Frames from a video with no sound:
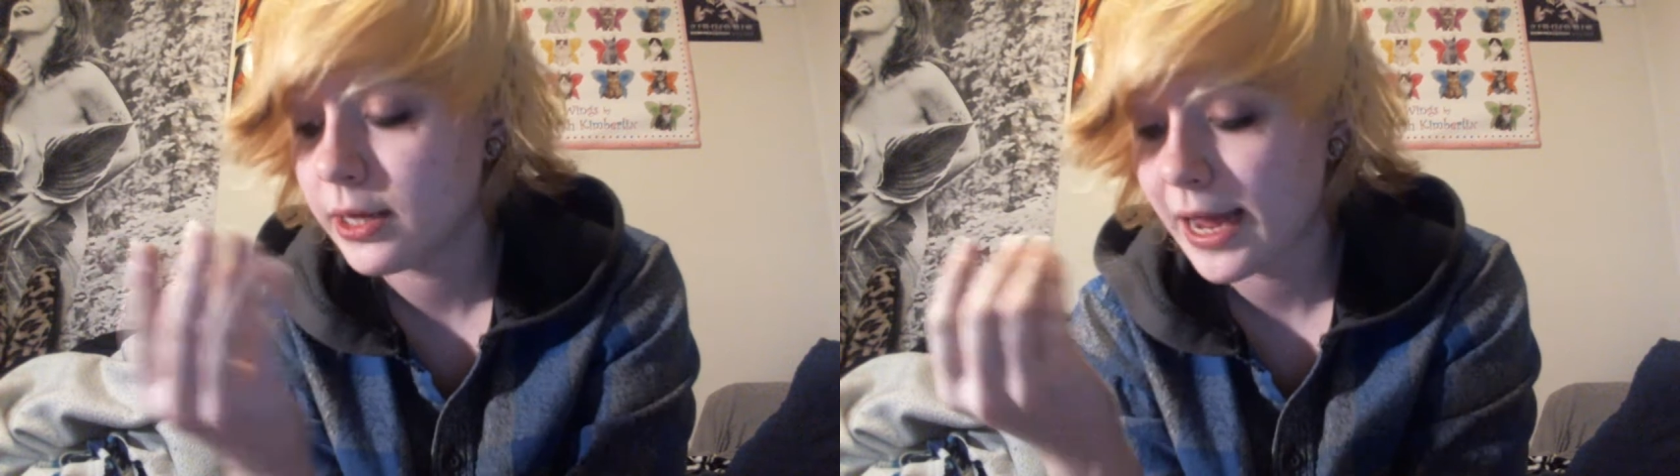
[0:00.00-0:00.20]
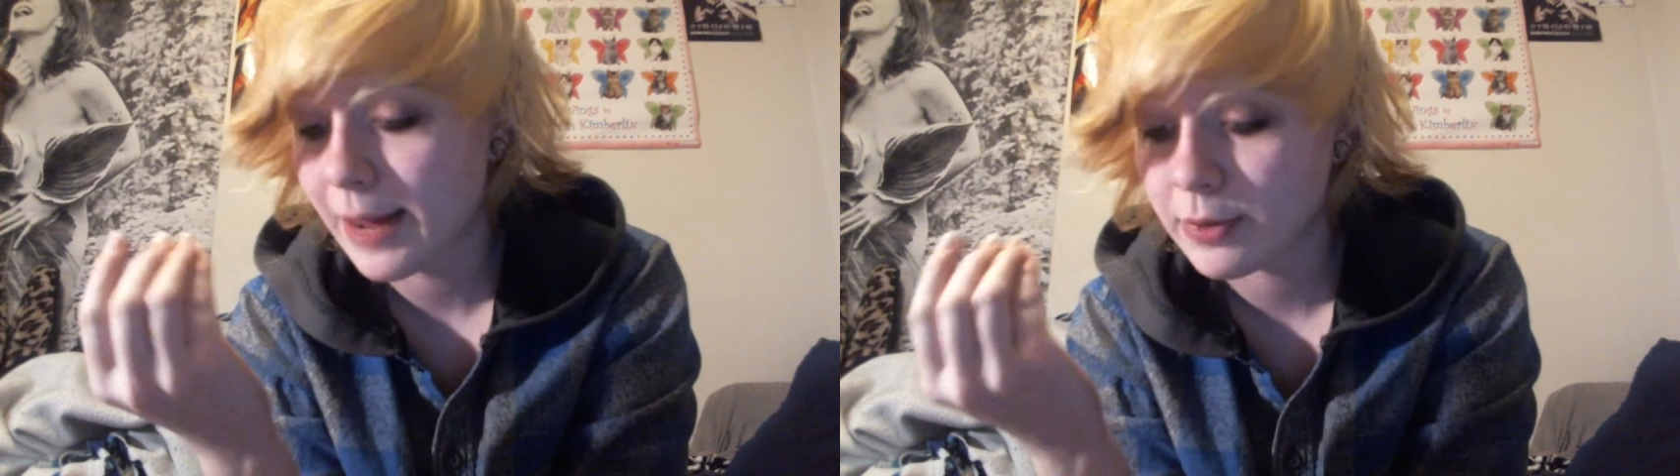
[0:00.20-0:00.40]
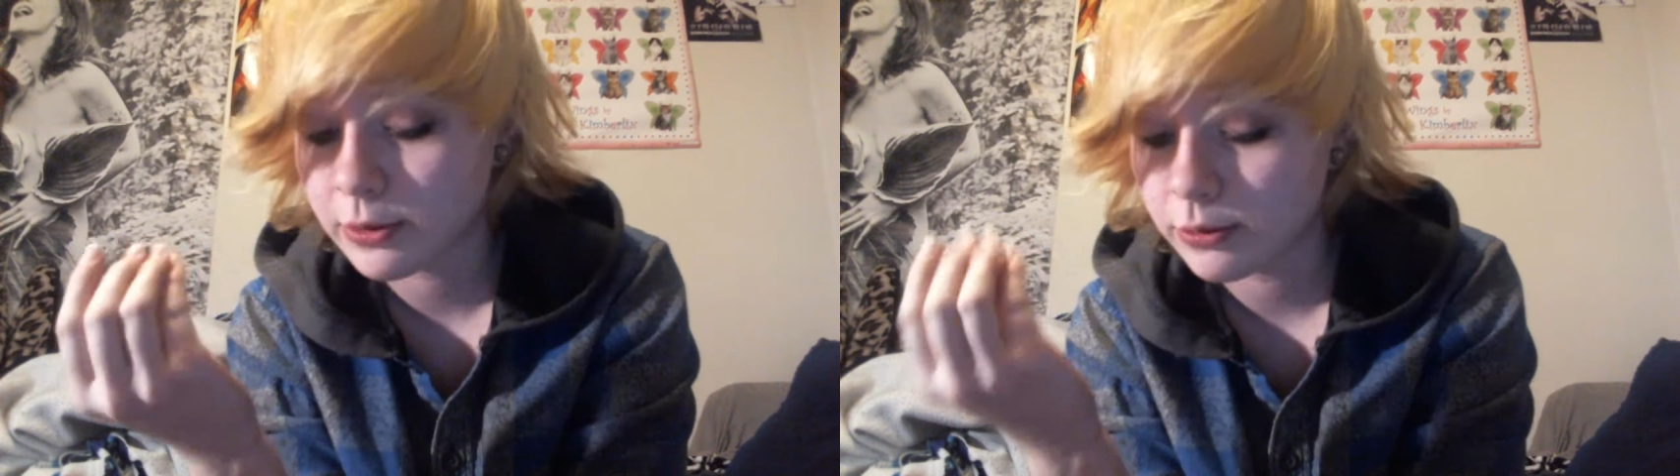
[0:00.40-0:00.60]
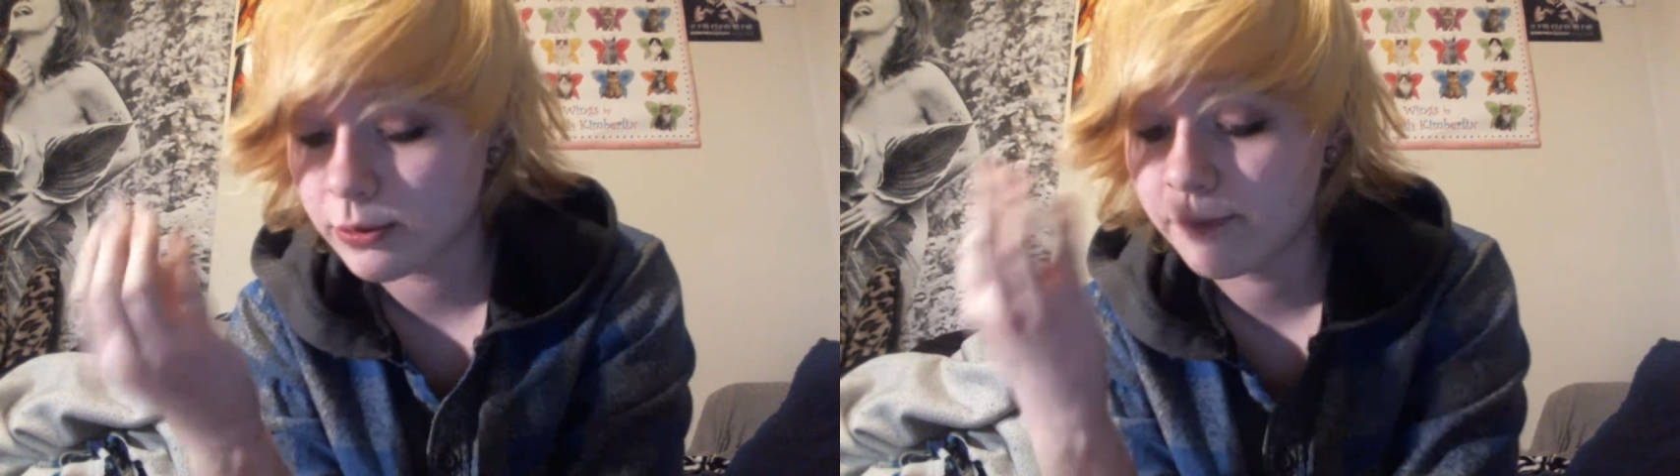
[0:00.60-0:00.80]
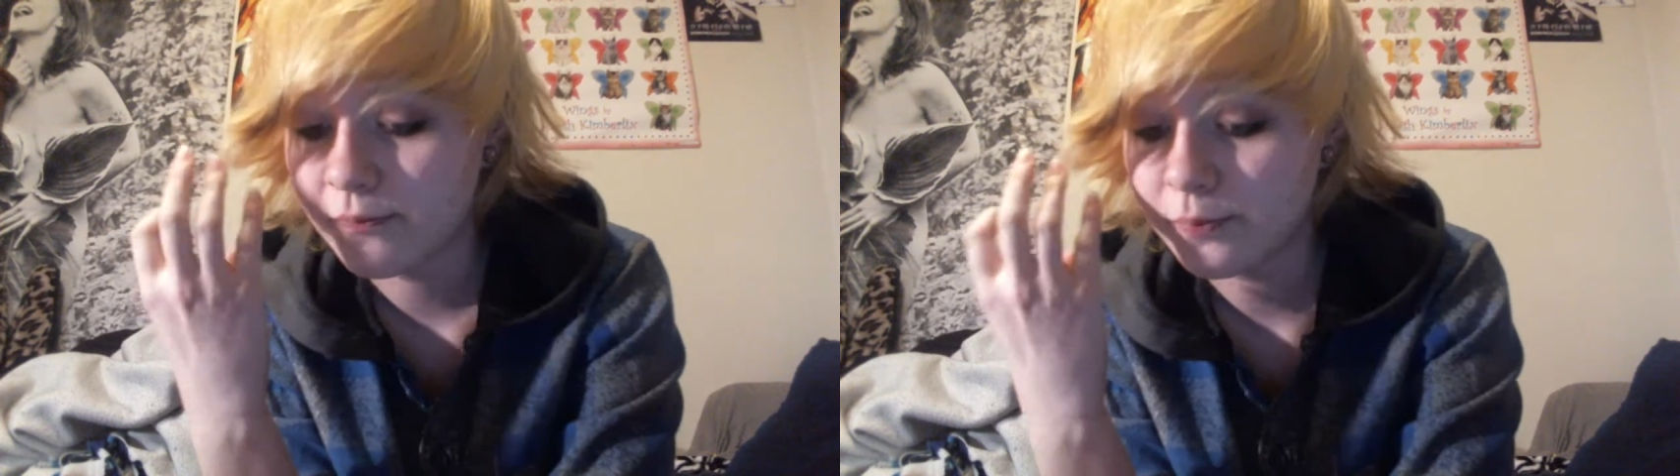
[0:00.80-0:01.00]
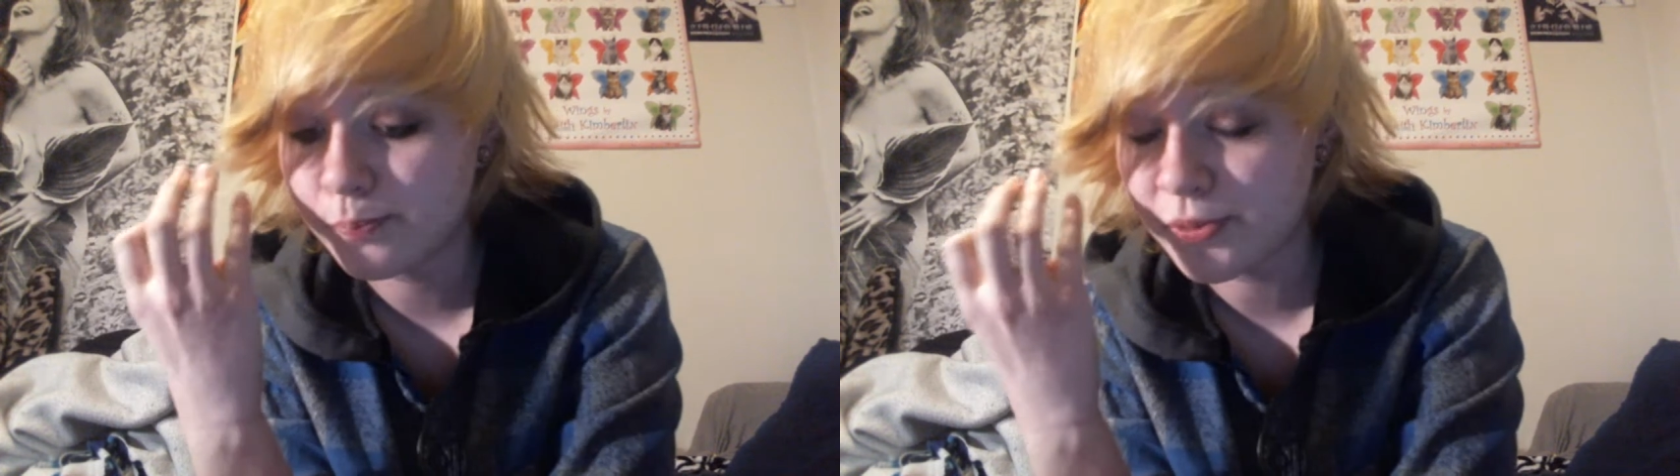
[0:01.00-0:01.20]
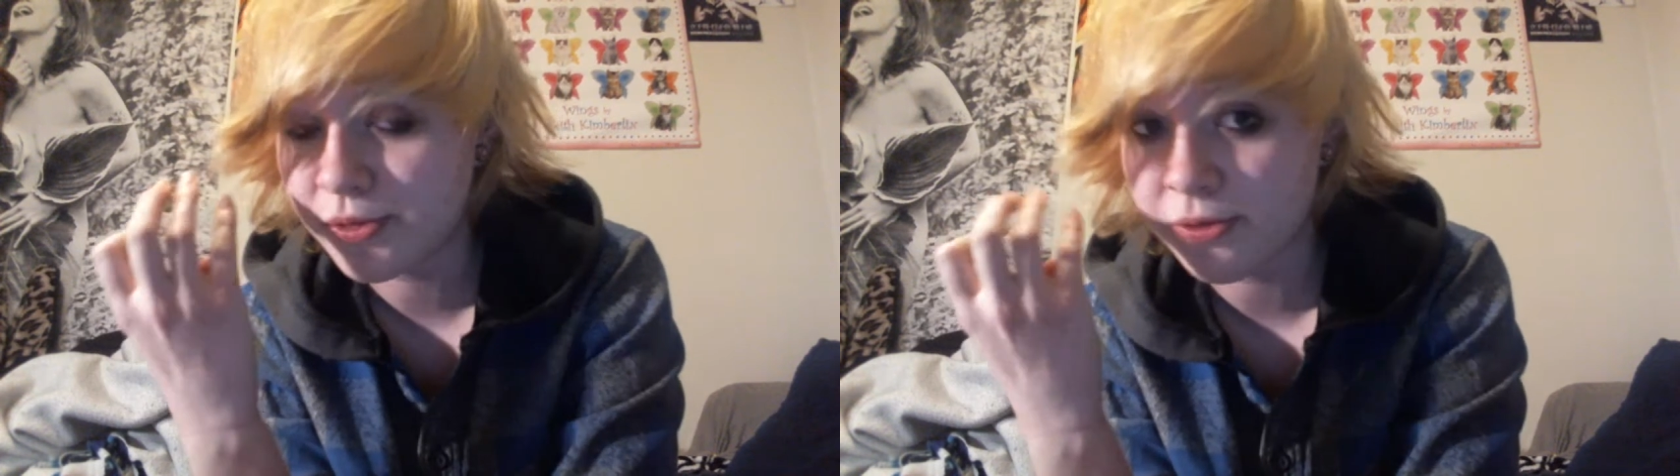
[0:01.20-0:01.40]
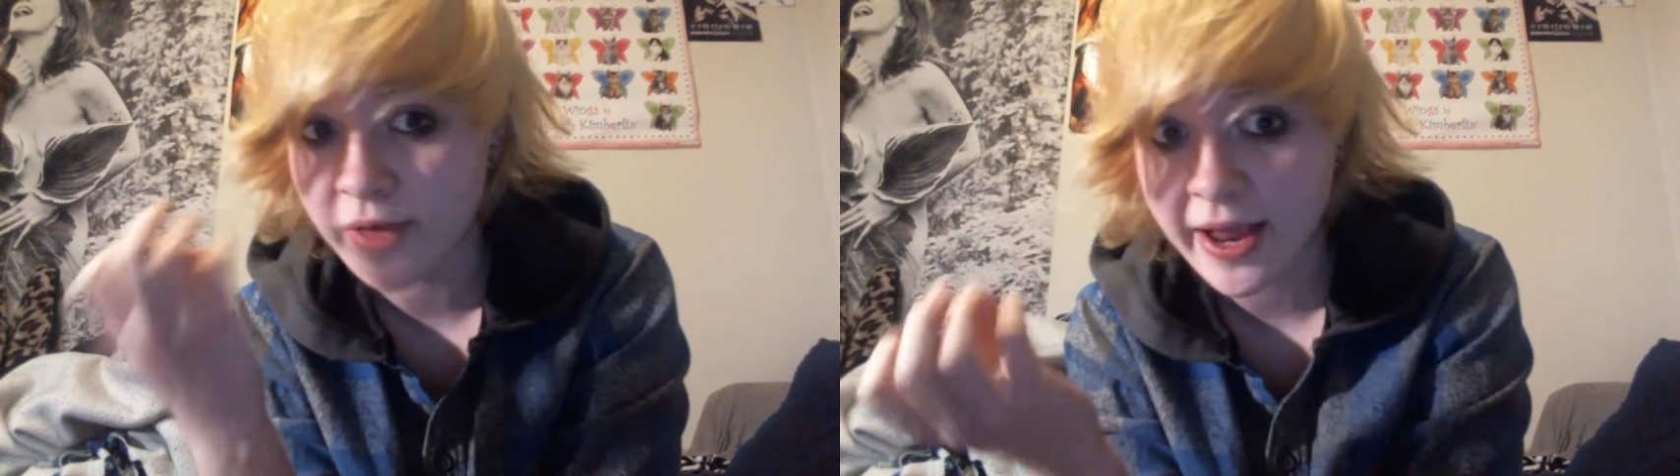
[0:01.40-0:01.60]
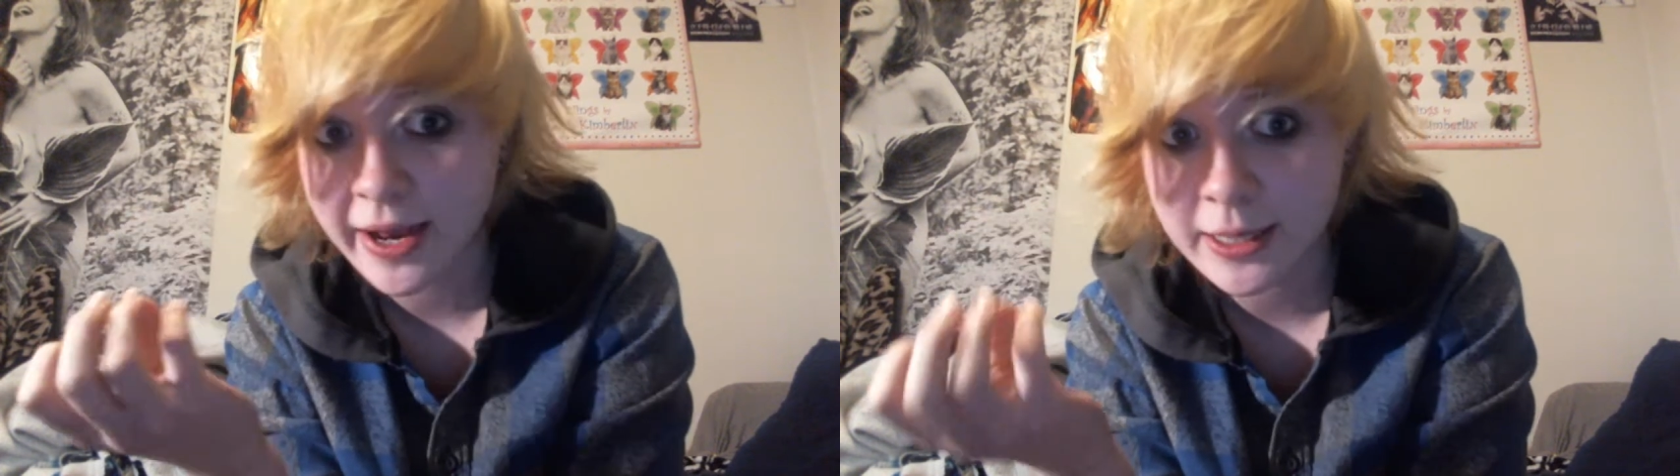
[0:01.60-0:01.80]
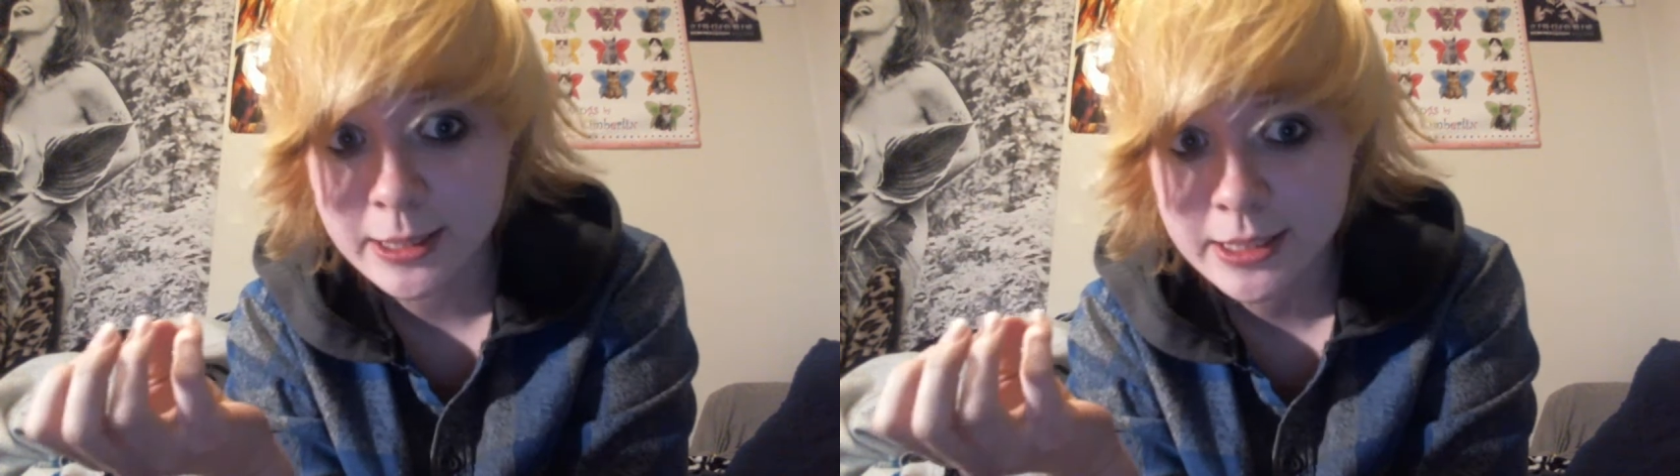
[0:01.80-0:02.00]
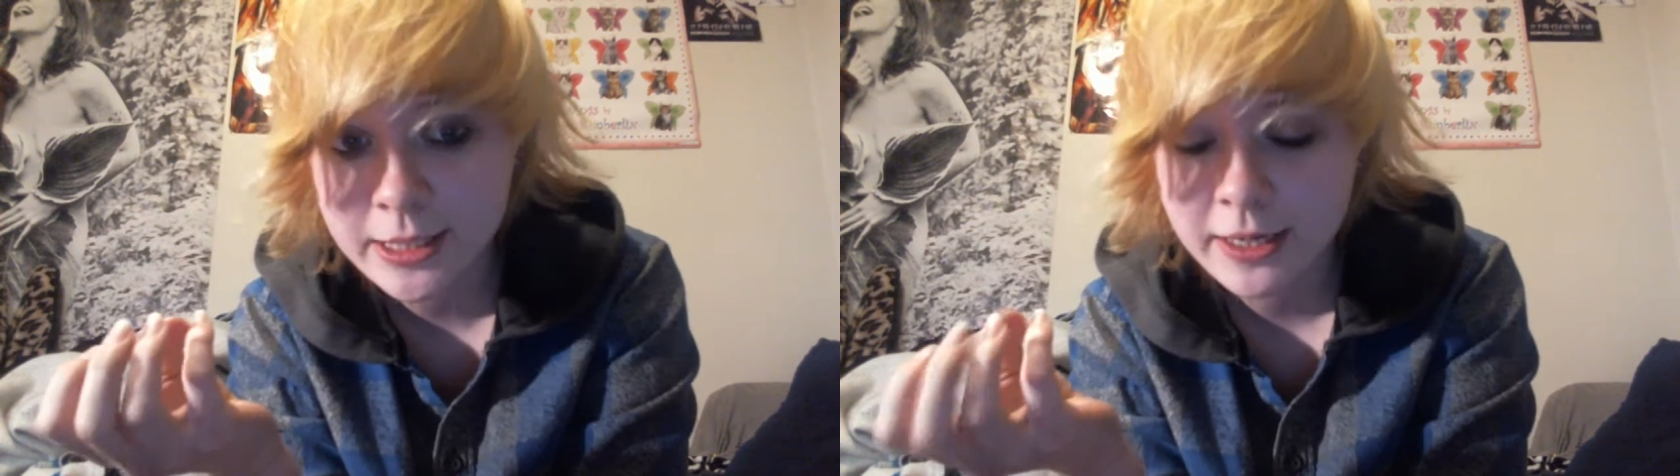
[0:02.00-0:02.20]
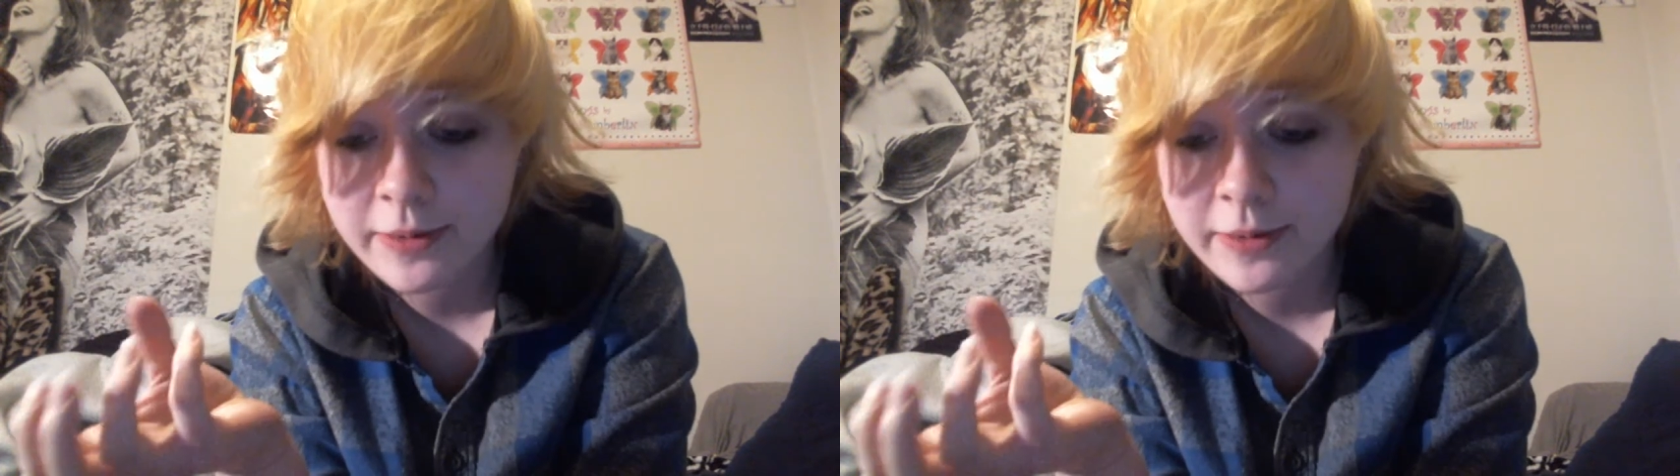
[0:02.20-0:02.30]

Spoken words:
happy little things.